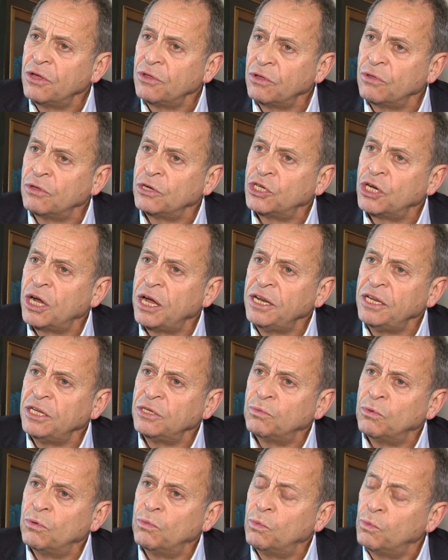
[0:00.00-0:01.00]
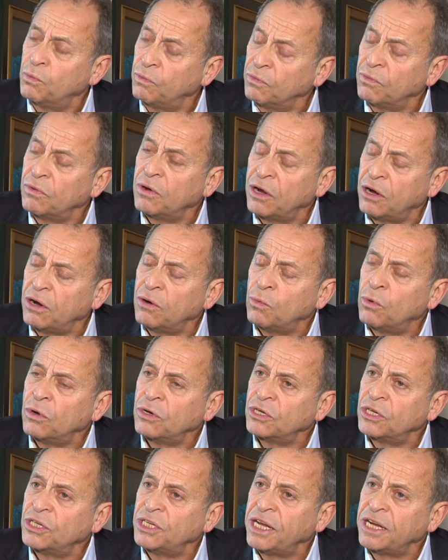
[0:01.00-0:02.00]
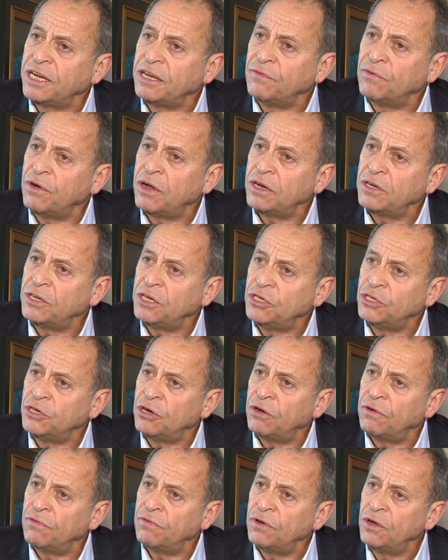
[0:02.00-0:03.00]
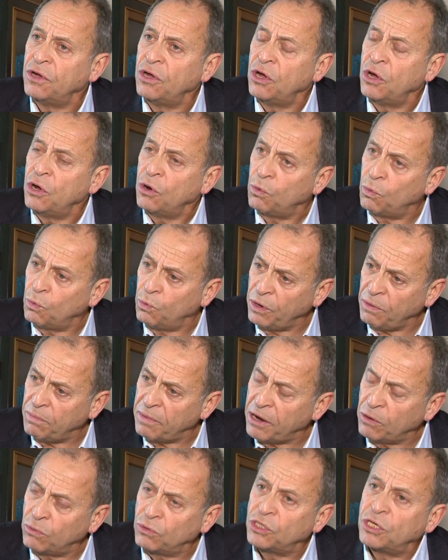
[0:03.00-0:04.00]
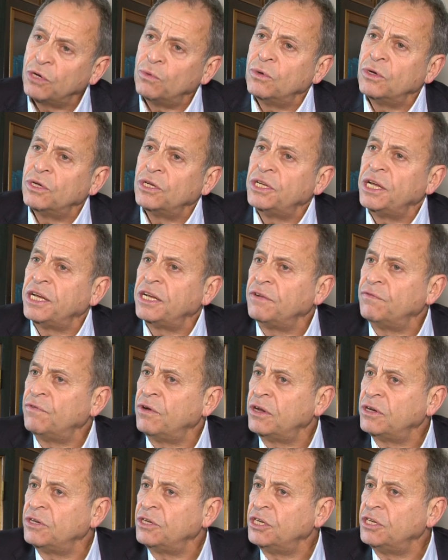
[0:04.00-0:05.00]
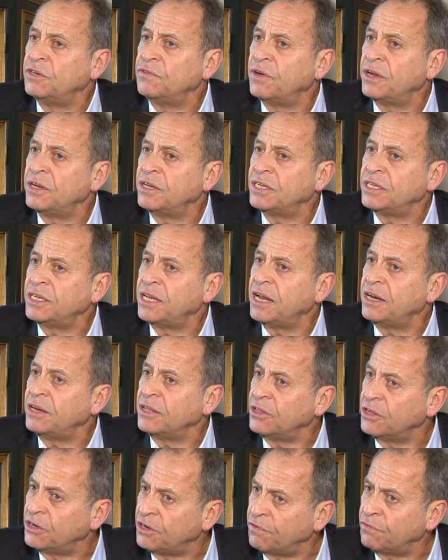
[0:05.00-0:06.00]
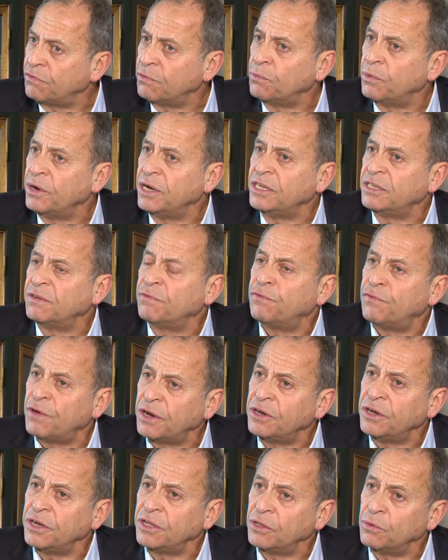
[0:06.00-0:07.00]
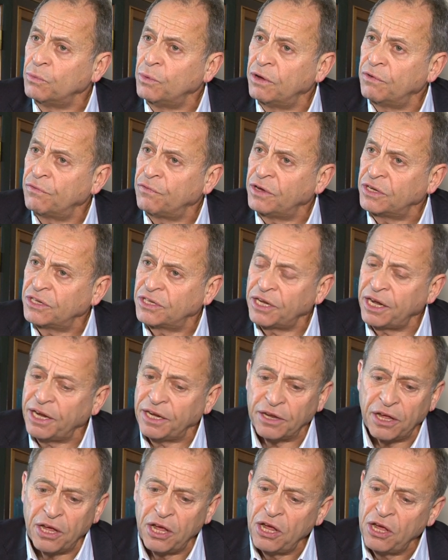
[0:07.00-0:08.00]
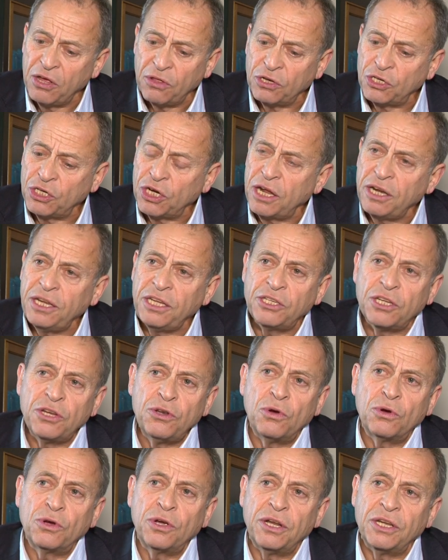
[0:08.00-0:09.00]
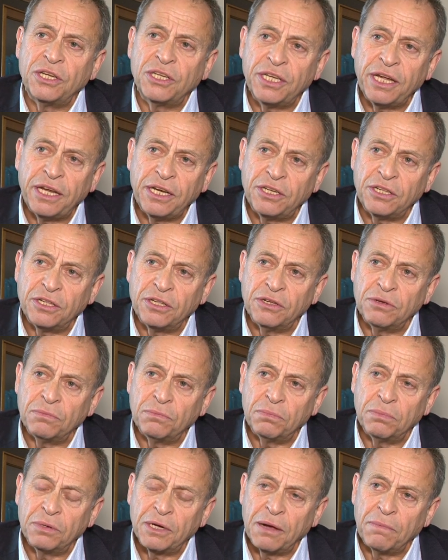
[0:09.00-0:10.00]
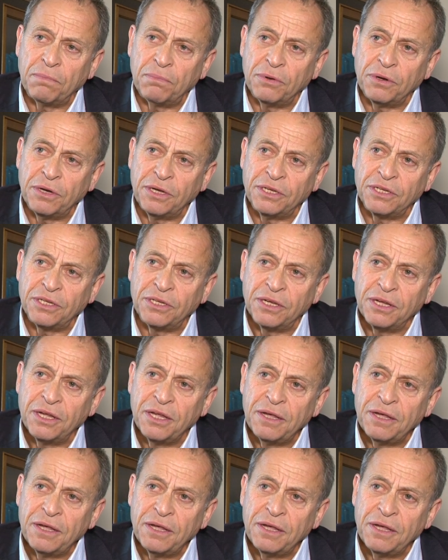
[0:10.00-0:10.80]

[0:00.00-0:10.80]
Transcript: that the Chinese will want to take advantage of. We may also want to take advantage of understanding the different ways of funding the welfare state. The Chinese are not going to say to the companies,